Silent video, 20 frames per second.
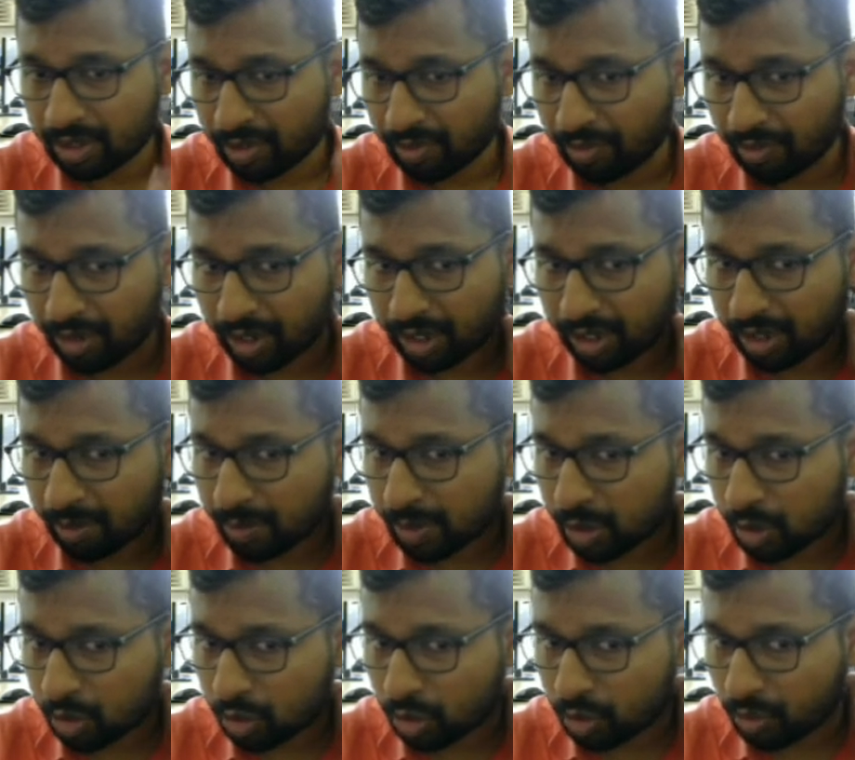fulcrum is
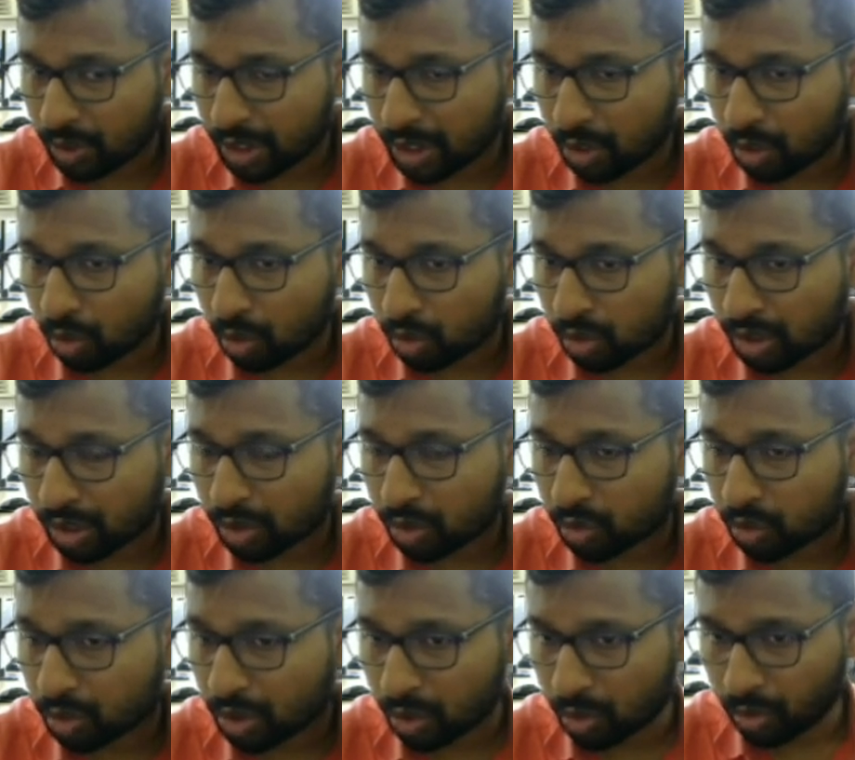usually closer to
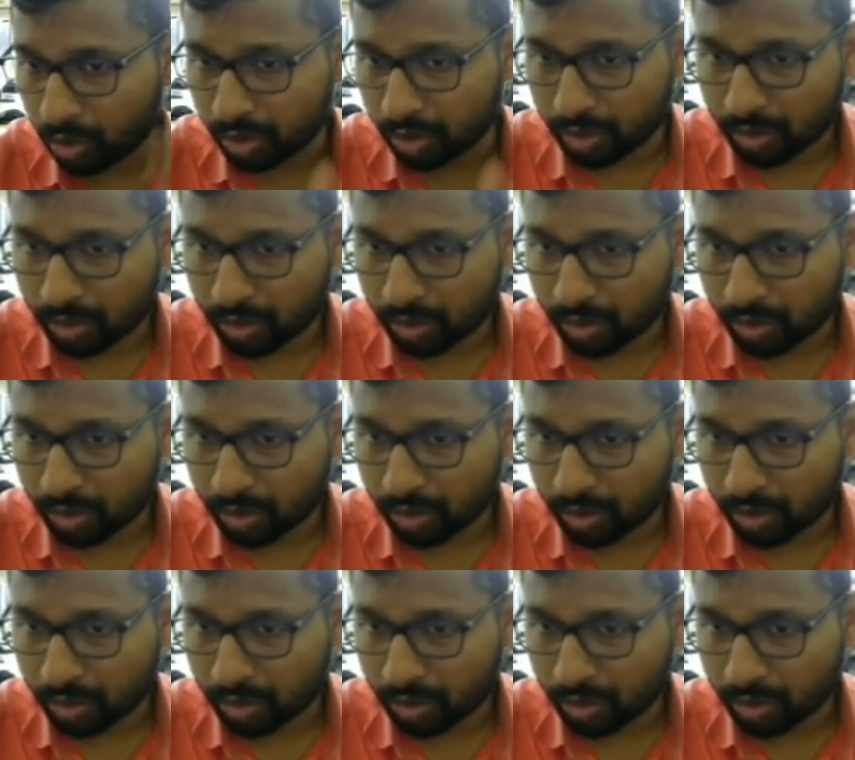the load.